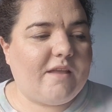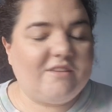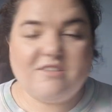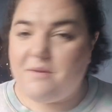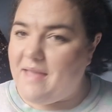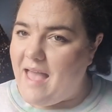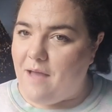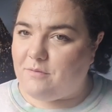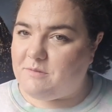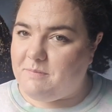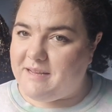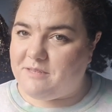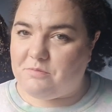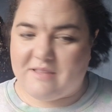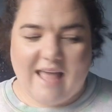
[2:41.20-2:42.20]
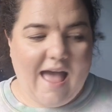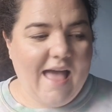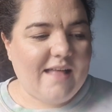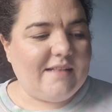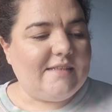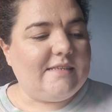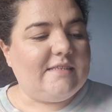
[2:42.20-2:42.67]
So yeah, I was pleased with
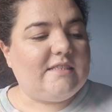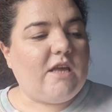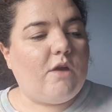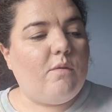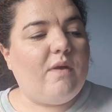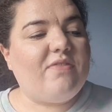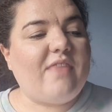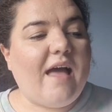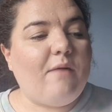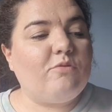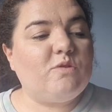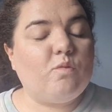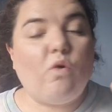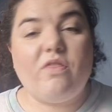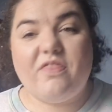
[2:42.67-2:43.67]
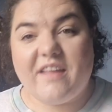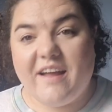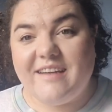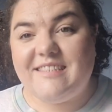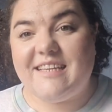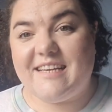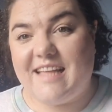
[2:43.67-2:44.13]
that. So that was one thing
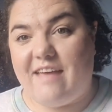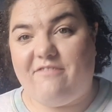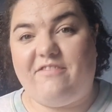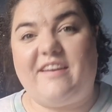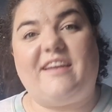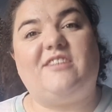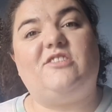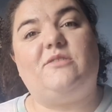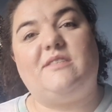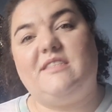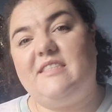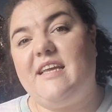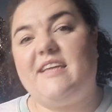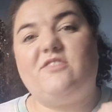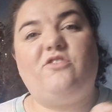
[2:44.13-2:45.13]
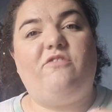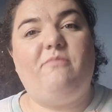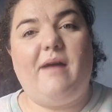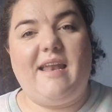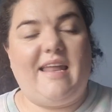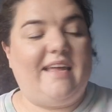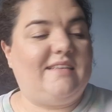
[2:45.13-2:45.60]
I did get finished. So it's ticked off
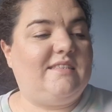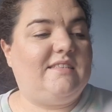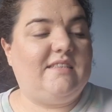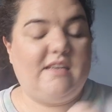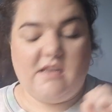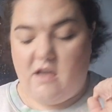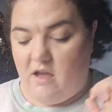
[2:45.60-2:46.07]
my list.